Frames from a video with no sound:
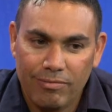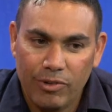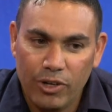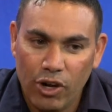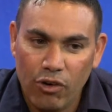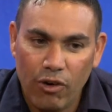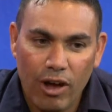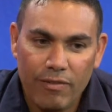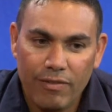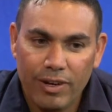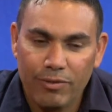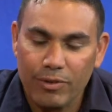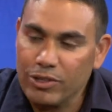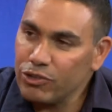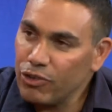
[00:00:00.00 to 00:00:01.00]
win her
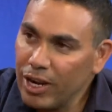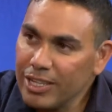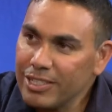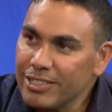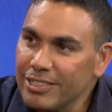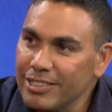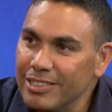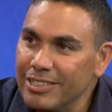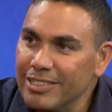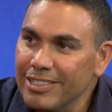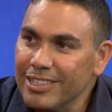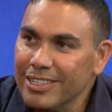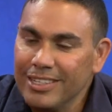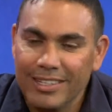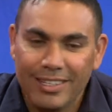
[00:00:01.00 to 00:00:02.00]
over with trust and
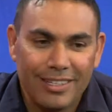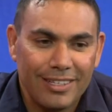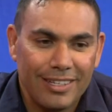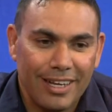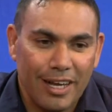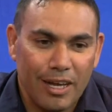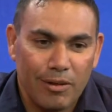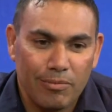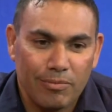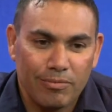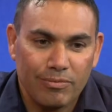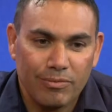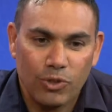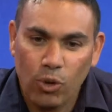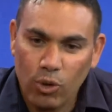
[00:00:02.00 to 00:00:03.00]

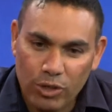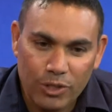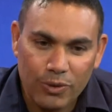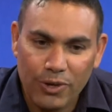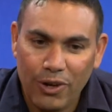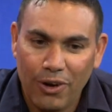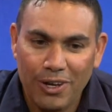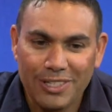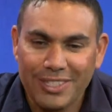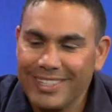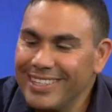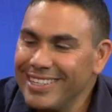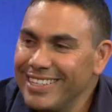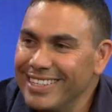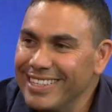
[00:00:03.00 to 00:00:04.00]
talking to her
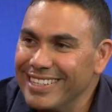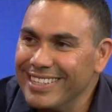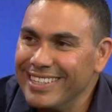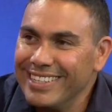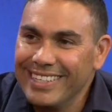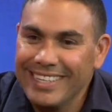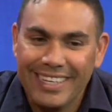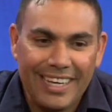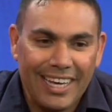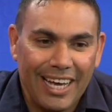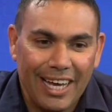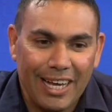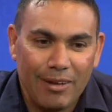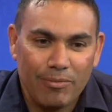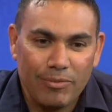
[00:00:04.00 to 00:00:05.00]
nicely and
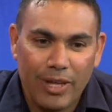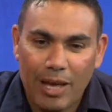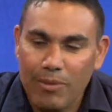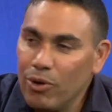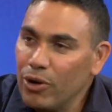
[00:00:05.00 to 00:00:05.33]
day